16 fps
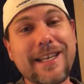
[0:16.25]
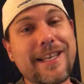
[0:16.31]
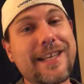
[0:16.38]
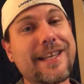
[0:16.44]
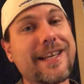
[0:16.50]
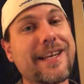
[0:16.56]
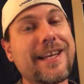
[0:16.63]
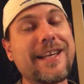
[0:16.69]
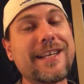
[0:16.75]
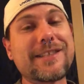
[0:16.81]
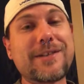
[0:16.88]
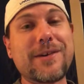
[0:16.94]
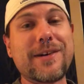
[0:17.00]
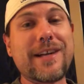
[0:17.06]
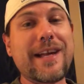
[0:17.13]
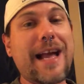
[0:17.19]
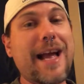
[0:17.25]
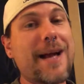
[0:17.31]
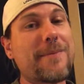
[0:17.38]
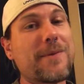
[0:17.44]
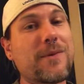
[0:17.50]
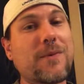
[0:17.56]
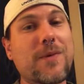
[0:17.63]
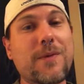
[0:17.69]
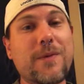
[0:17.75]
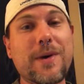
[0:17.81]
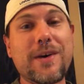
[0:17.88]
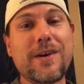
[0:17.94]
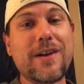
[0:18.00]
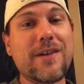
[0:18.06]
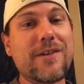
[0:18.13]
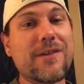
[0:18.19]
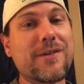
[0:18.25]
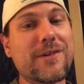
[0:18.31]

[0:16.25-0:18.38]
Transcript: Like, it's going to happen one way or another.